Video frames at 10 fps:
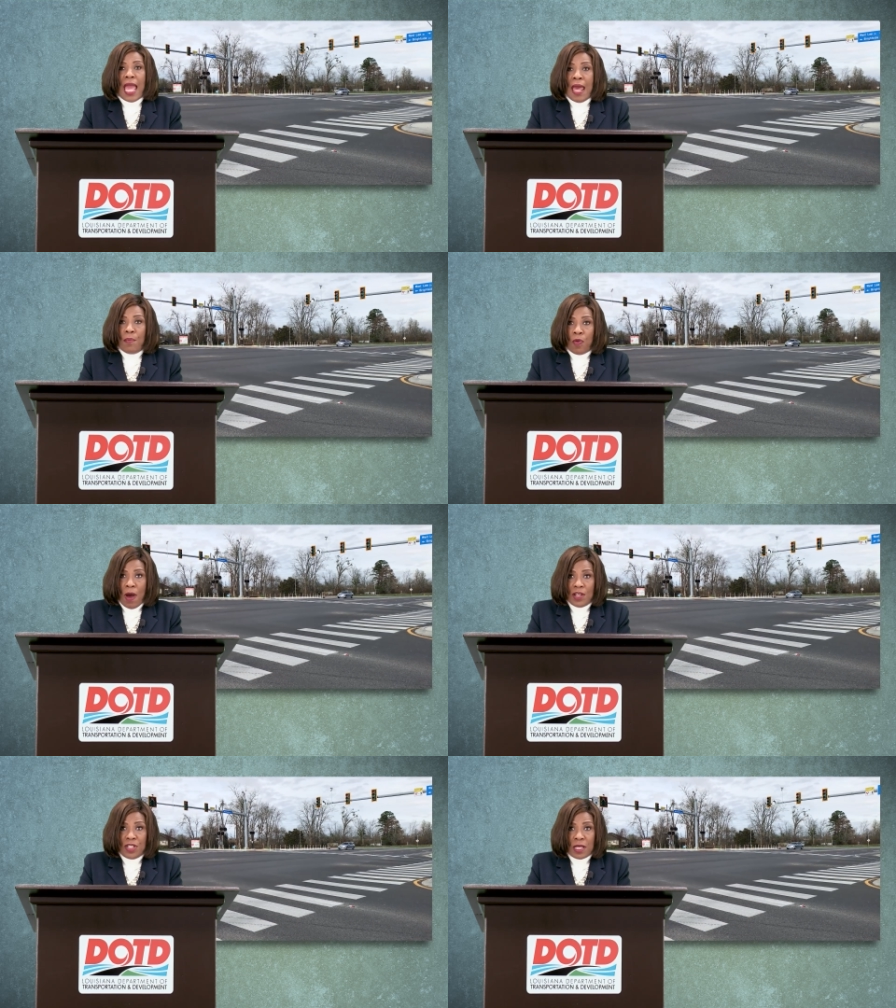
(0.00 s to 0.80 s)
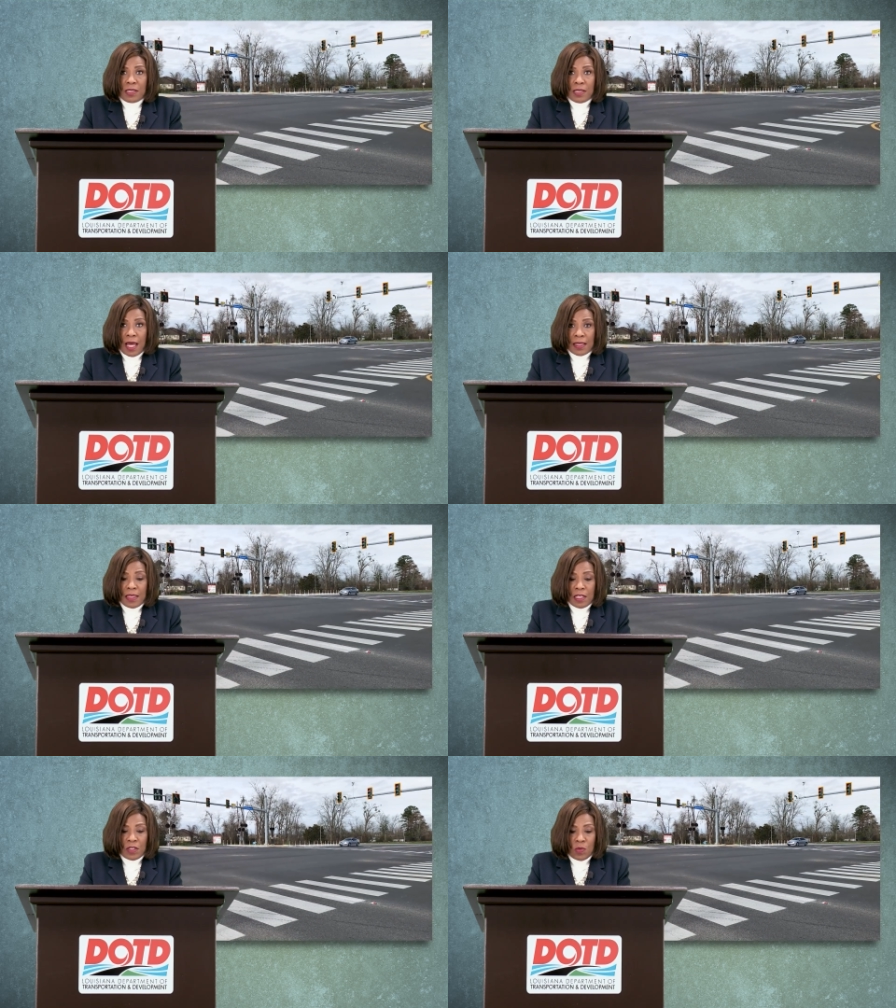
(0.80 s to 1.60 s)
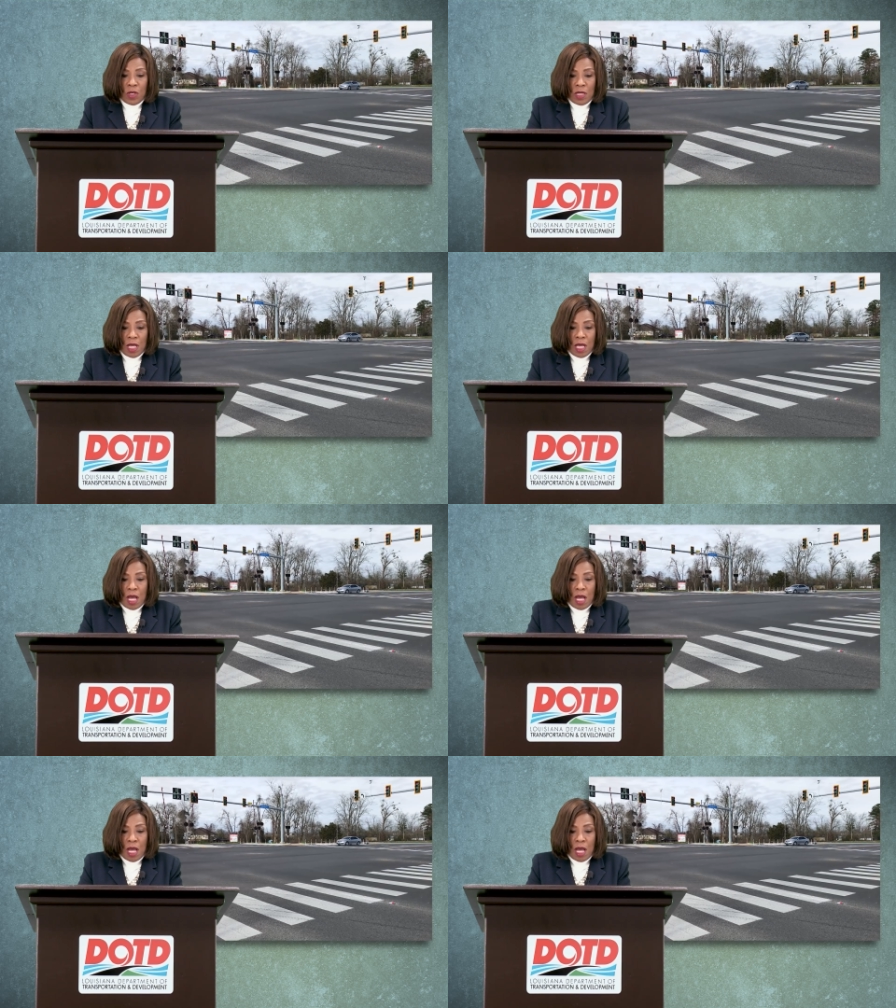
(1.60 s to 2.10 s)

and projects like this one